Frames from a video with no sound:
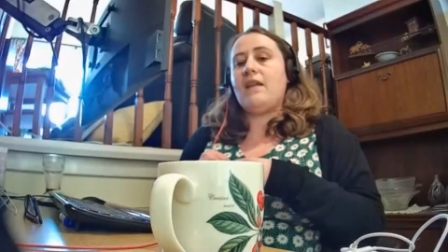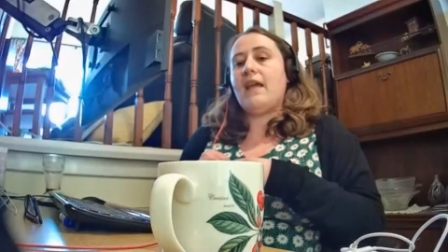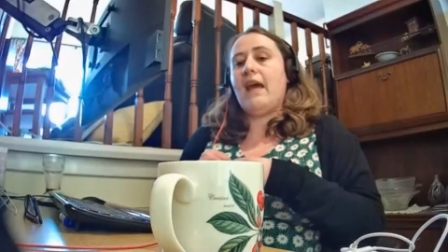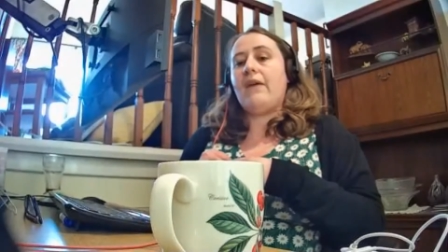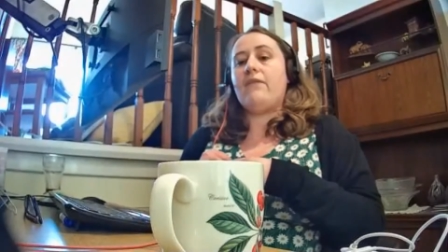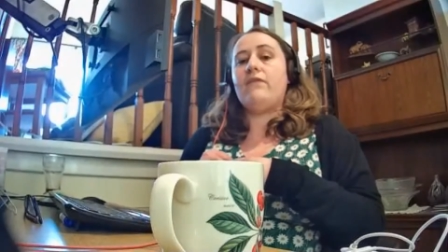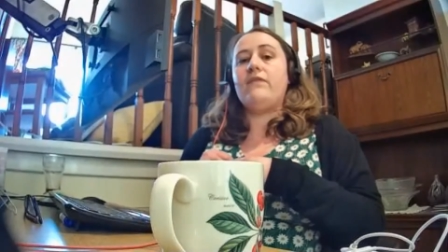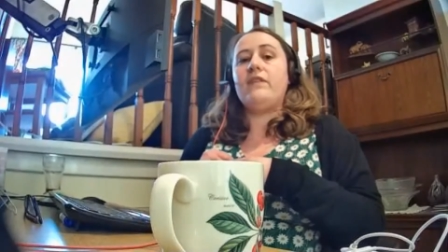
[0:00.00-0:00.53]
they
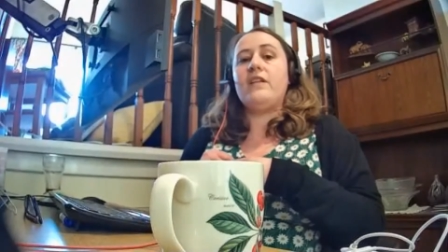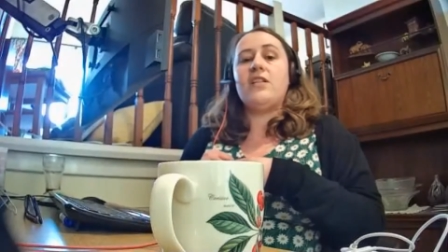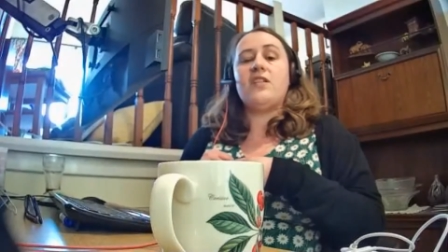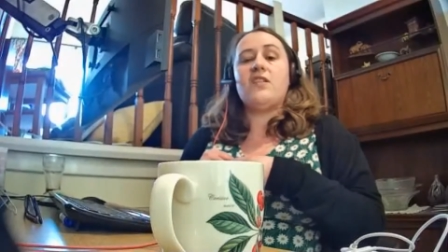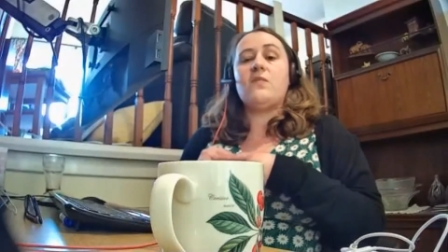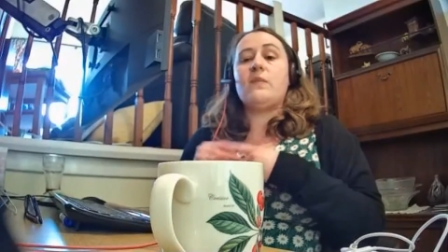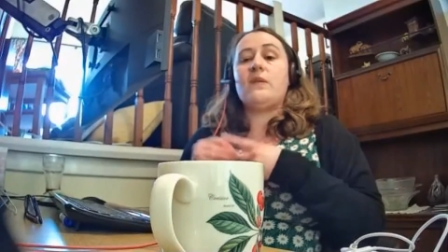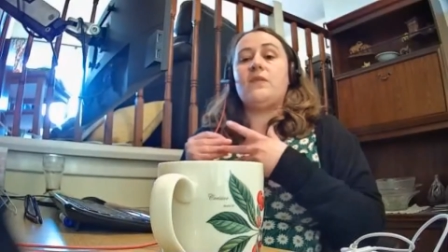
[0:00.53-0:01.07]
have
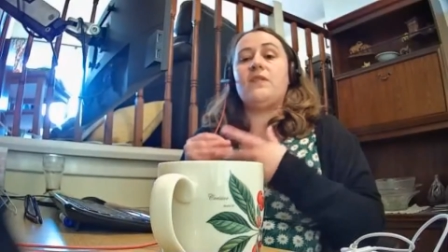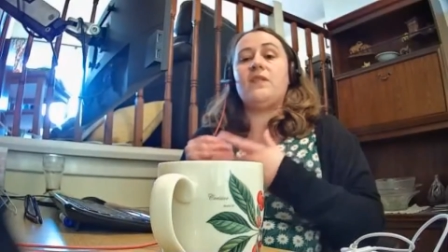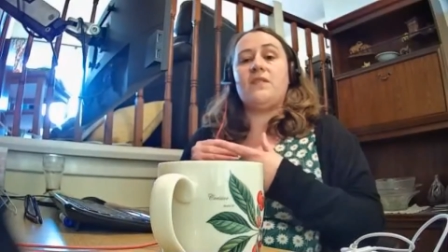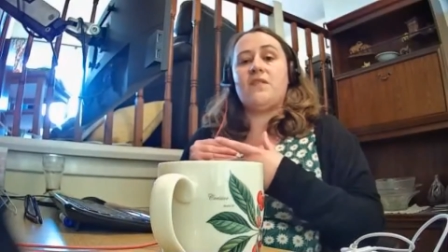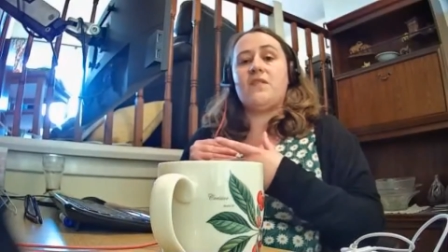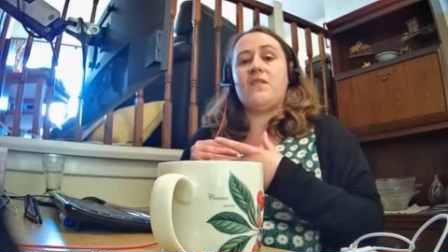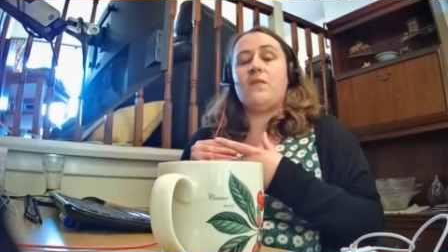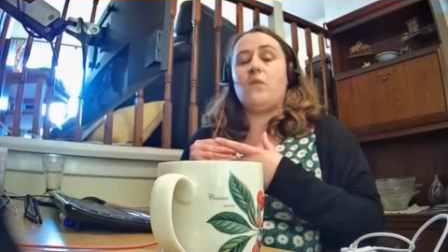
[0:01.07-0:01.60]
features built
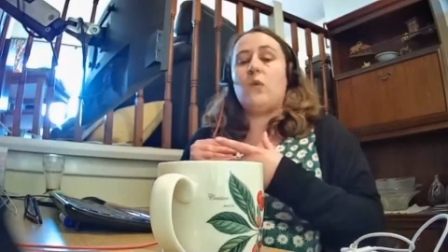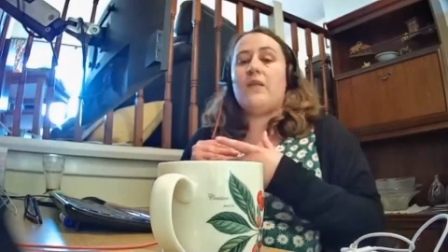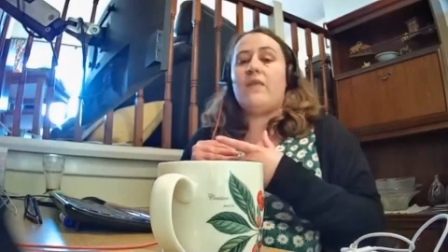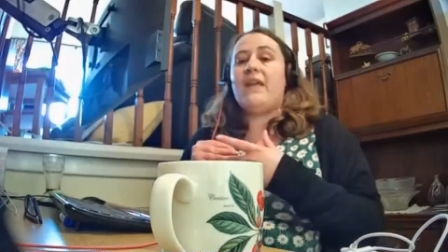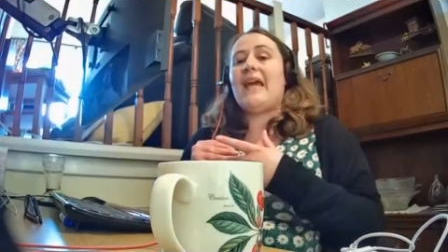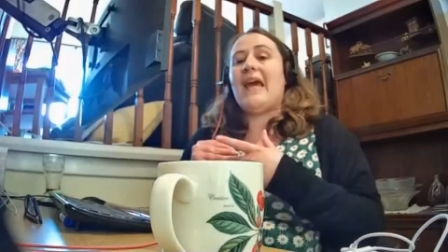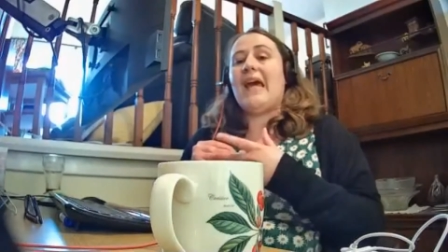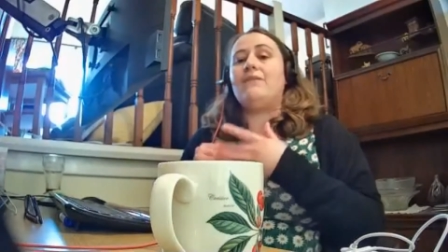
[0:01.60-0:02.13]
into them where
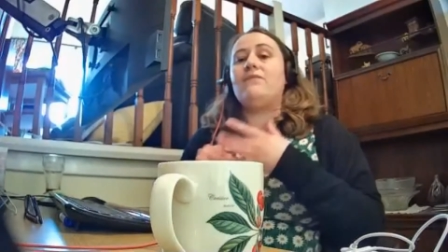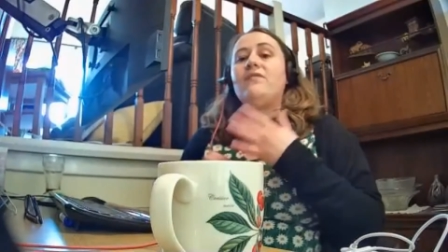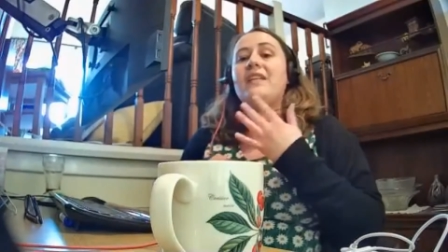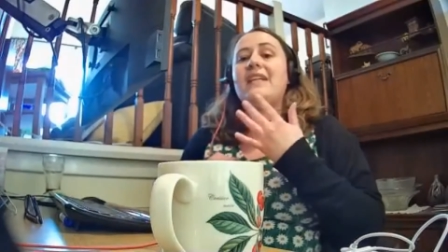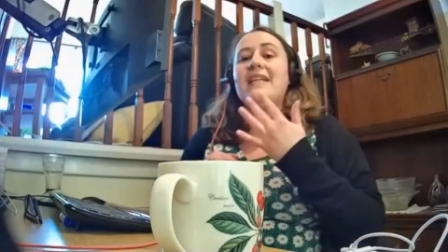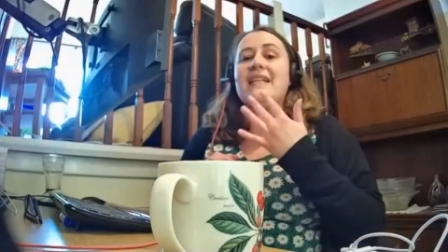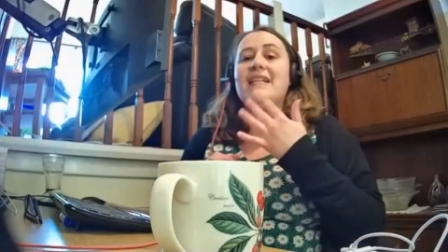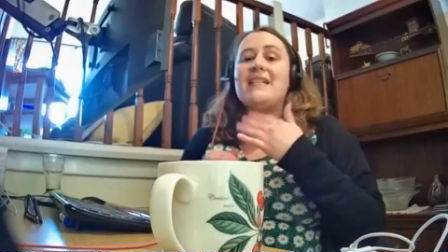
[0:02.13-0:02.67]
they can
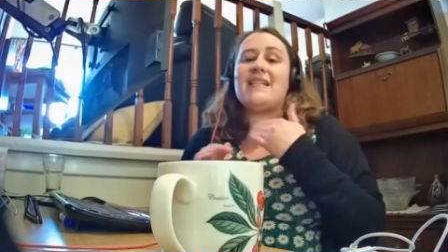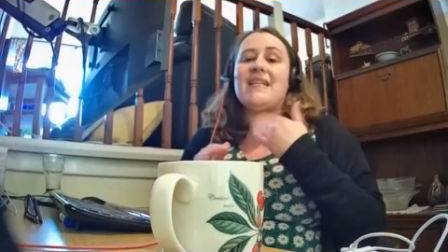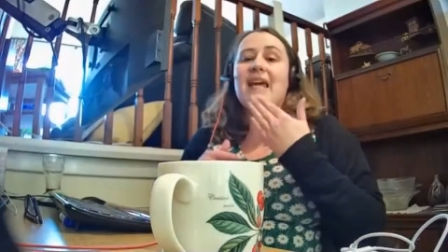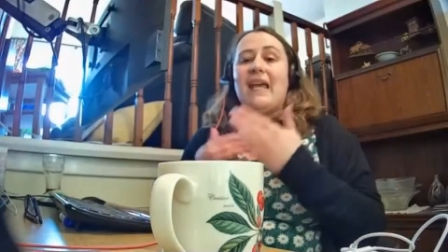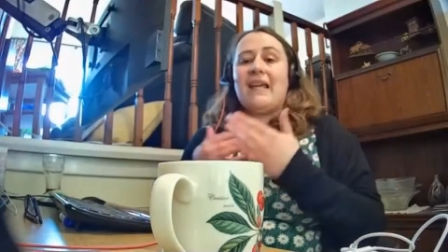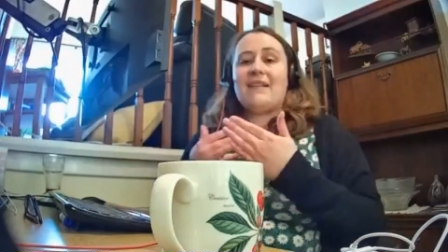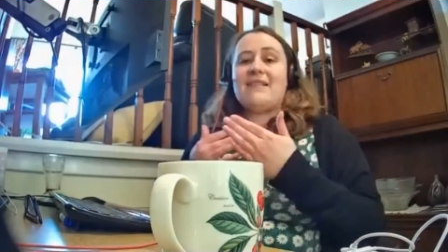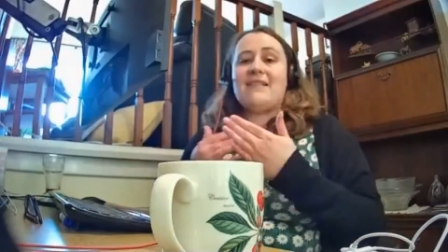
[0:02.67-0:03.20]
read
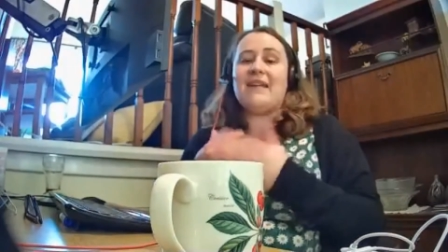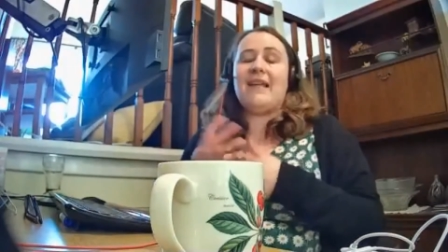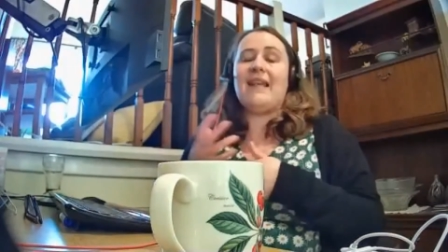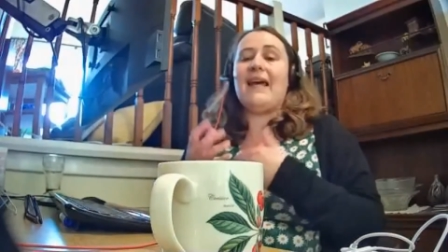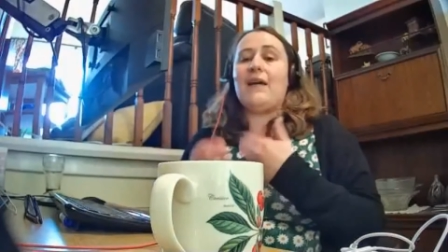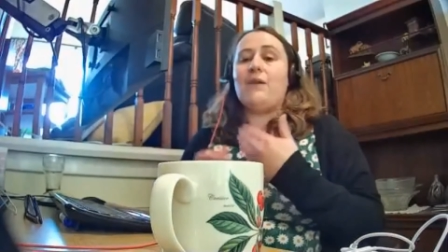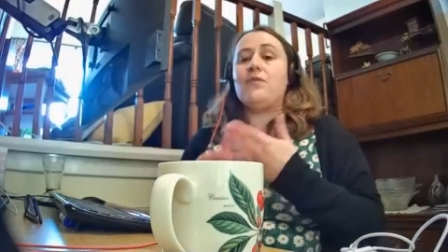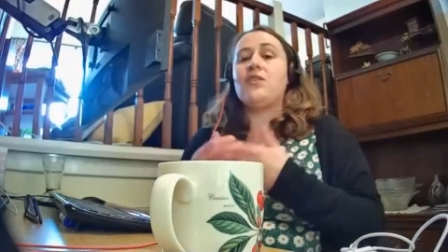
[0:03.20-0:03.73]
text
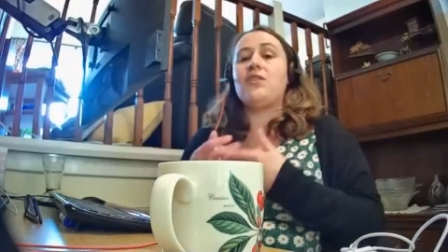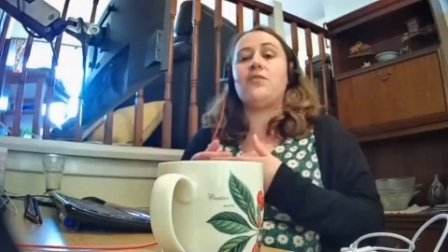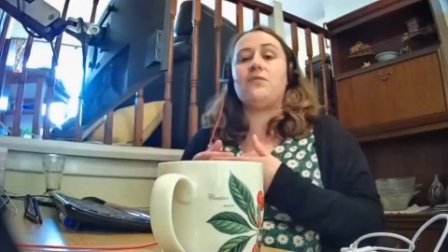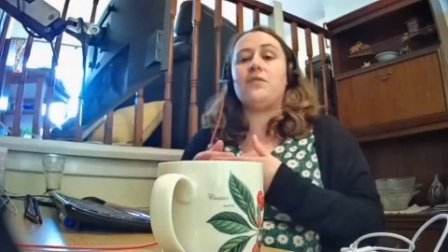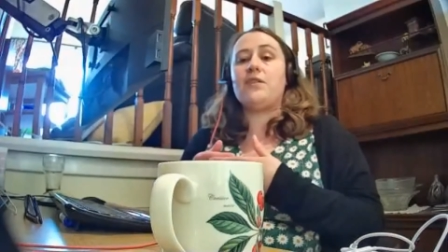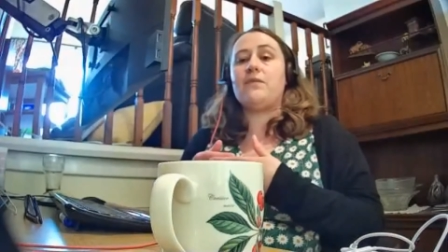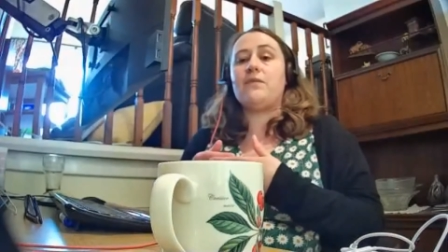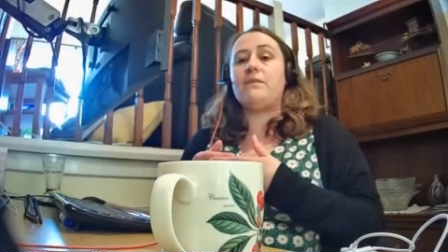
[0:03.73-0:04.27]
aloud to
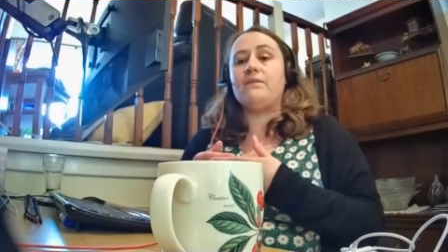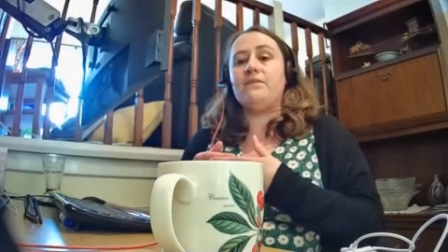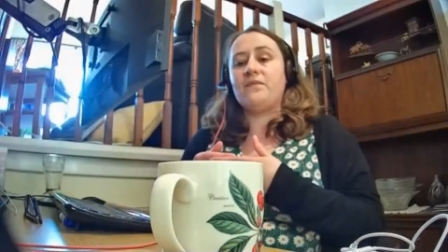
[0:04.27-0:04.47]
you.